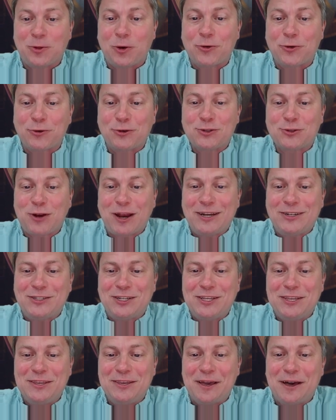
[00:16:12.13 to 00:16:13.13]
lawyer
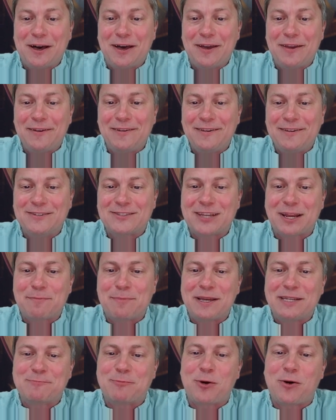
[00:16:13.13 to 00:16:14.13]
strategy,
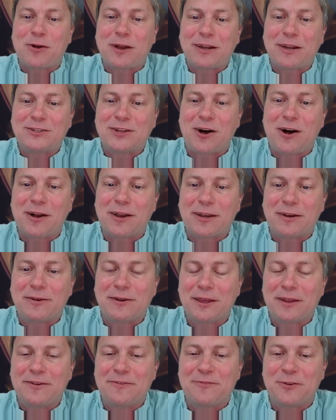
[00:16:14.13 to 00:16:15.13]
inside baseball kind of talk.
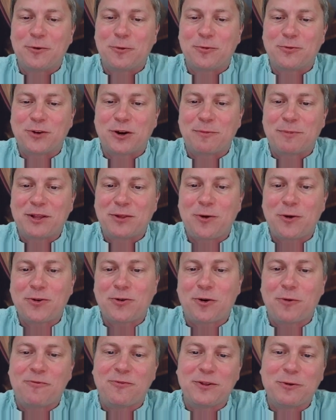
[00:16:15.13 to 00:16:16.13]
And if you're trying to be a
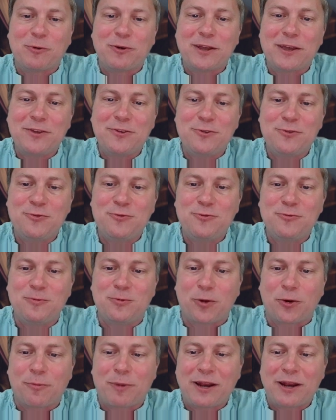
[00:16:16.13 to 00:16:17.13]
lawyer, hopefully one day you
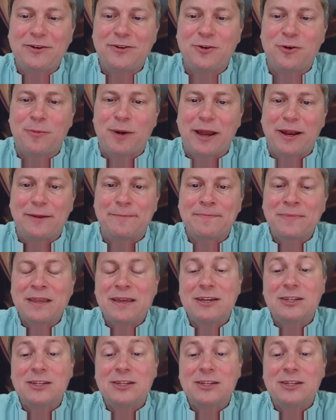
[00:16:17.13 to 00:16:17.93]
learn about it and know about it.